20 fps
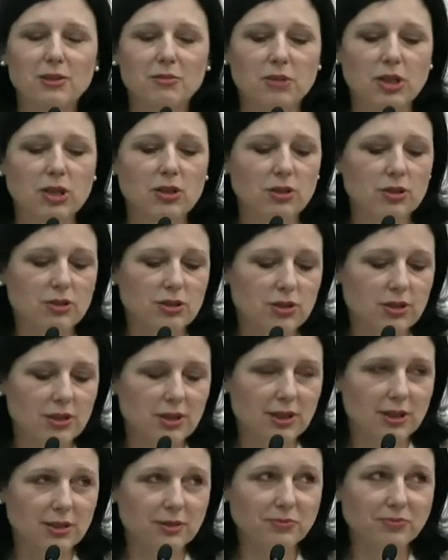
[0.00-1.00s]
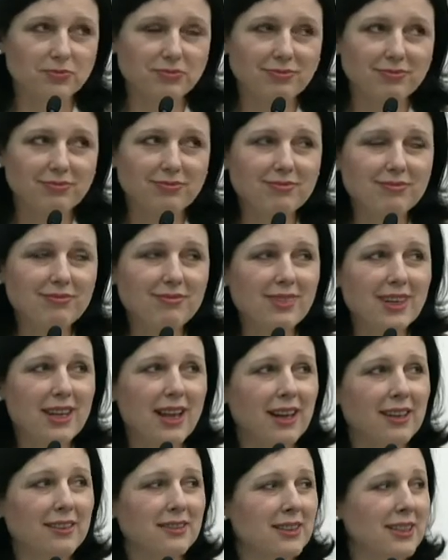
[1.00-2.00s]
because
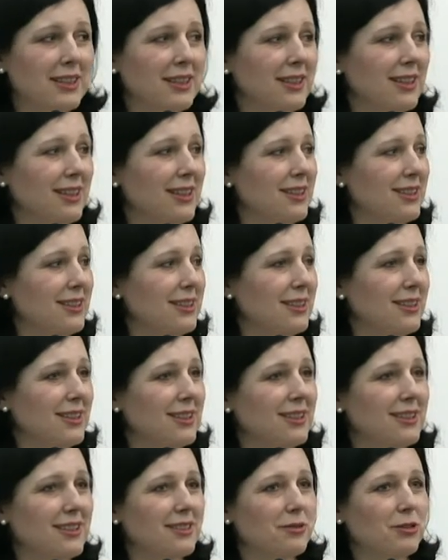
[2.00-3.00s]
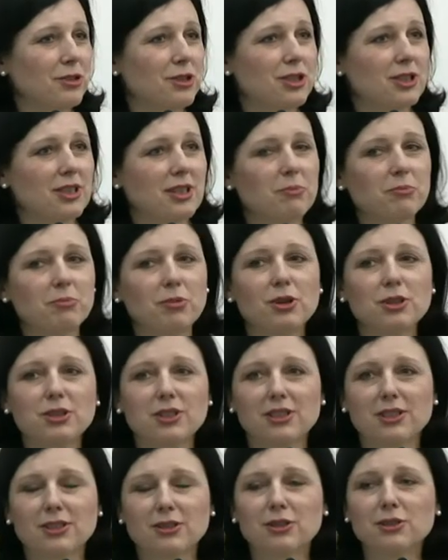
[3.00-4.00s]
I think what's
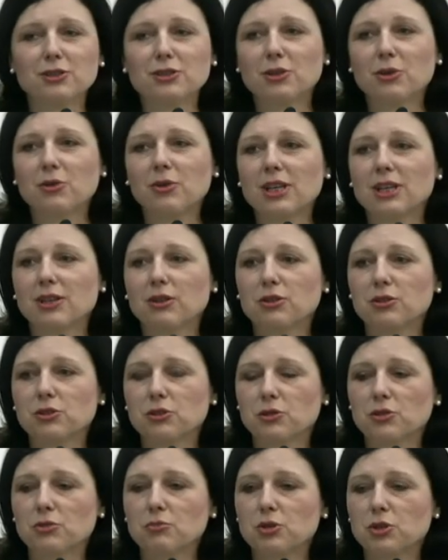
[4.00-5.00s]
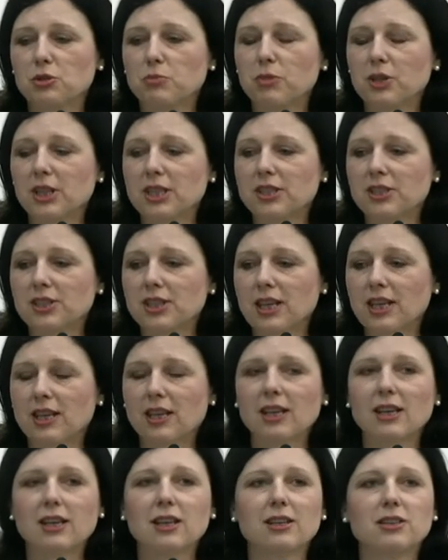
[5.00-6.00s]
important also in consumers' policy
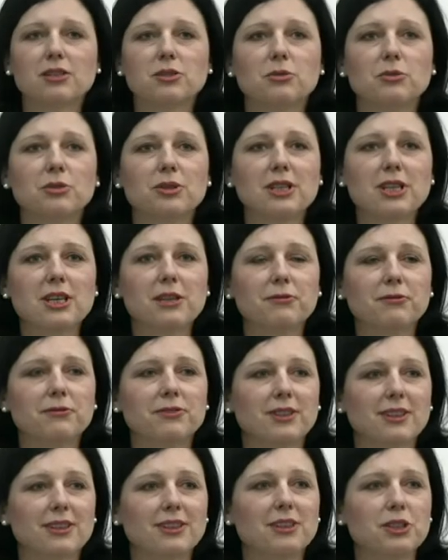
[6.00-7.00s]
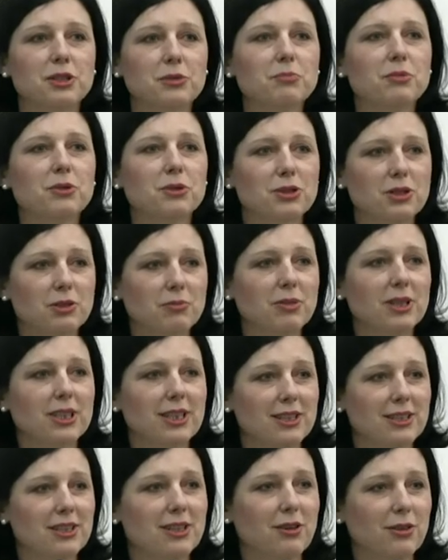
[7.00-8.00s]
to leave
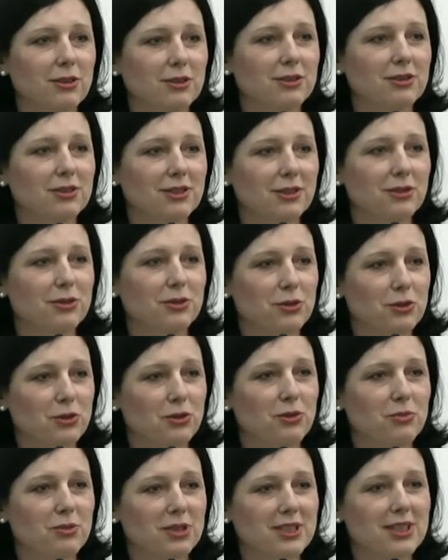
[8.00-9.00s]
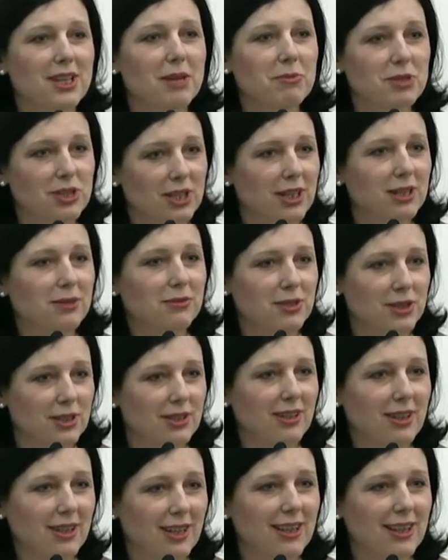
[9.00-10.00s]
responsibility on the consumers themselves.